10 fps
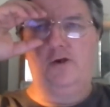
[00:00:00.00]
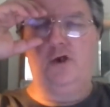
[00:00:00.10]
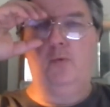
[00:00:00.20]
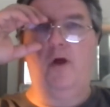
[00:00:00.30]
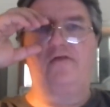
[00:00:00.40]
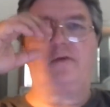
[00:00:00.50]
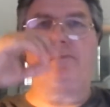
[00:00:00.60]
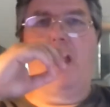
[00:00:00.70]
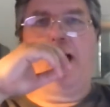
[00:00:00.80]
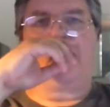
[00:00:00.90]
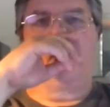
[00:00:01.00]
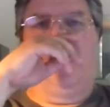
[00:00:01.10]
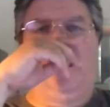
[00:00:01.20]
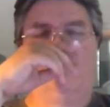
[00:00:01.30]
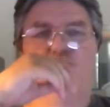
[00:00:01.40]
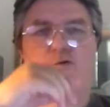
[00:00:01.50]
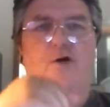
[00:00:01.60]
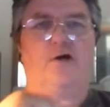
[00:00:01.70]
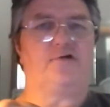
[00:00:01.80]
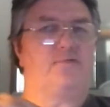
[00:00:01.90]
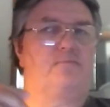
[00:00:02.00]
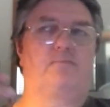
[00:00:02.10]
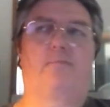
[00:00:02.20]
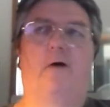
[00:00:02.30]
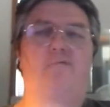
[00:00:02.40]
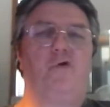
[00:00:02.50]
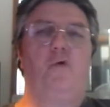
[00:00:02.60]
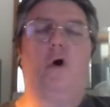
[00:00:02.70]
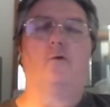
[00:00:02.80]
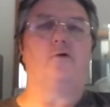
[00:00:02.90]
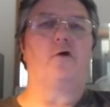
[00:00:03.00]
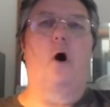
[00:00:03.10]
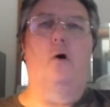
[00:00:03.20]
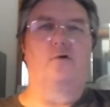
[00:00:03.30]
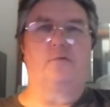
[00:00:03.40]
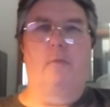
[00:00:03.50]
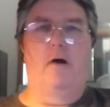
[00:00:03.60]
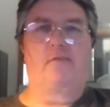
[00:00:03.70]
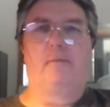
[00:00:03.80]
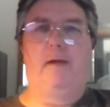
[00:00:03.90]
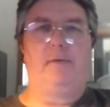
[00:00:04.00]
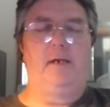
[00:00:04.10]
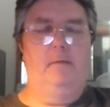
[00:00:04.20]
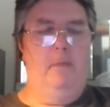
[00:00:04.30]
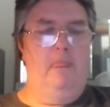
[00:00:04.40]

You rent the plot of land for just a few hundred dollars a month maybe.